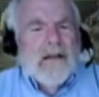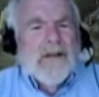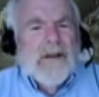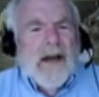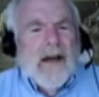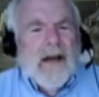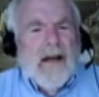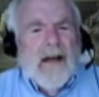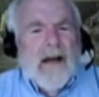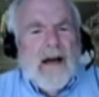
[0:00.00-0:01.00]

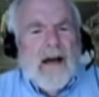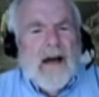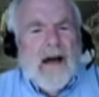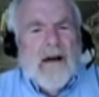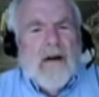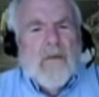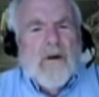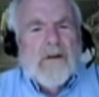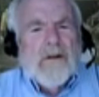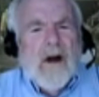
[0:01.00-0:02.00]
Today, I
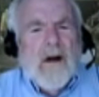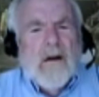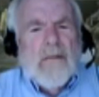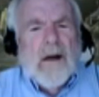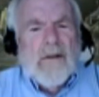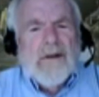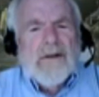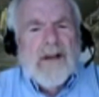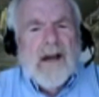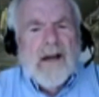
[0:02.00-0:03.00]
will talk about the
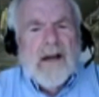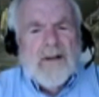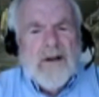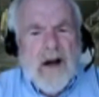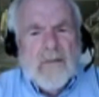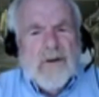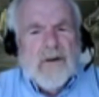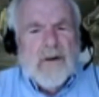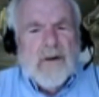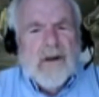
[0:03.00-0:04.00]
second
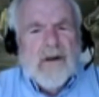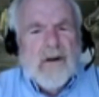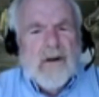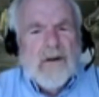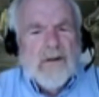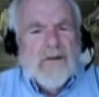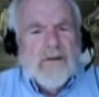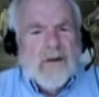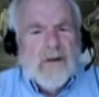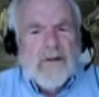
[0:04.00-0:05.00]
chapter of the Yoga
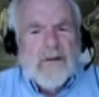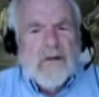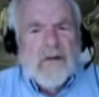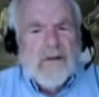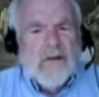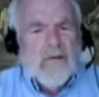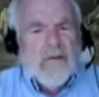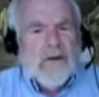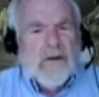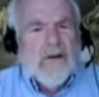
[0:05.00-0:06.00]
Sutras. So
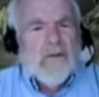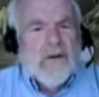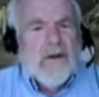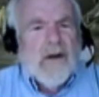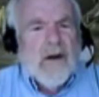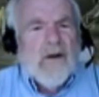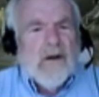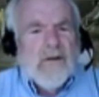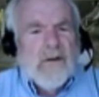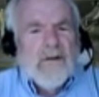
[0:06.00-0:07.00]
we're still with the Yoga
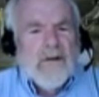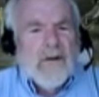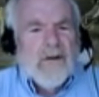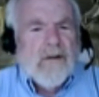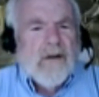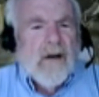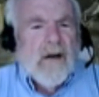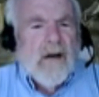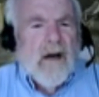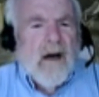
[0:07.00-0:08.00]
Sutras.
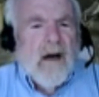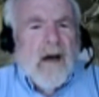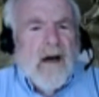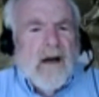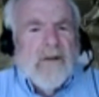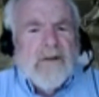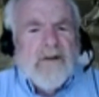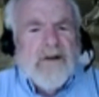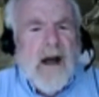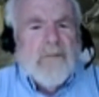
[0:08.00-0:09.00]
This
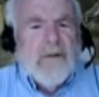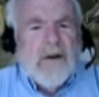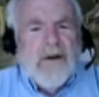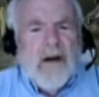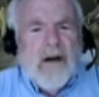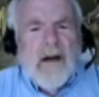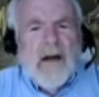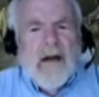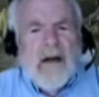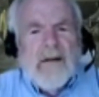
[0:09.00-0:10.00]
chapter
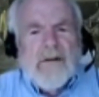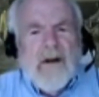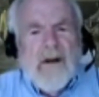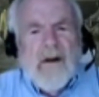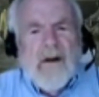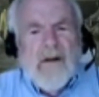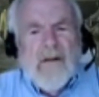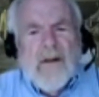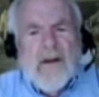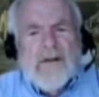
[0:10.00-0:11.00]
is
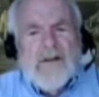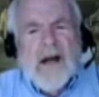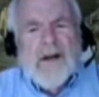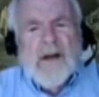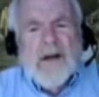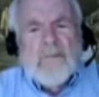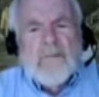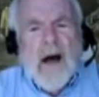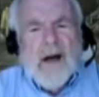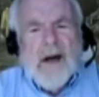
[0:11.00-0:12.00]
called the Sadhana
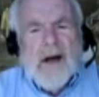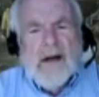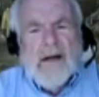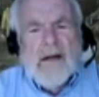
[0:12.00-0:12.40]
Pada.